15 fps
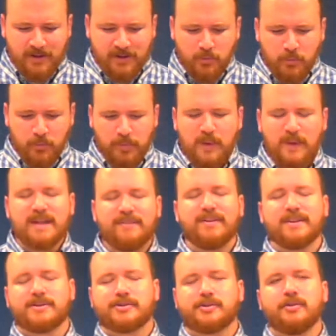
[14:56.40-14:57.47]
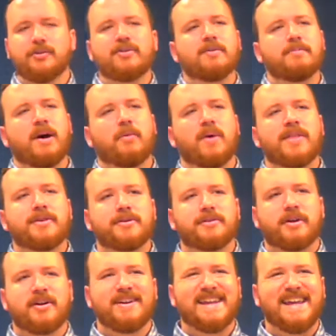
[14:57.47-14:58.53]
Believing the truth about whether there
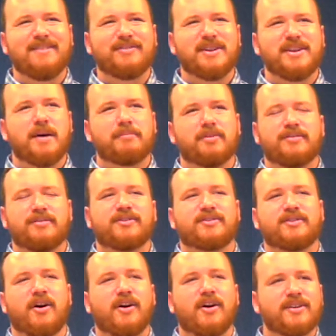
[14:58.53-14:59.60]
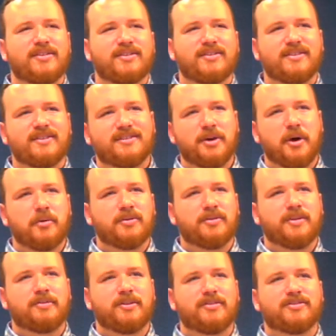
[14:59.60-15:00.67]
are an even number of stars, total
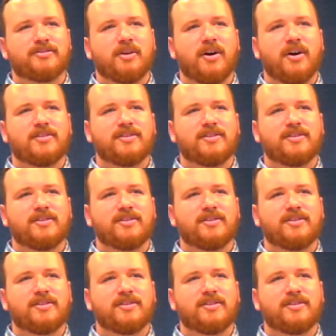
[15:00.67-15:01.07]
number of stars in the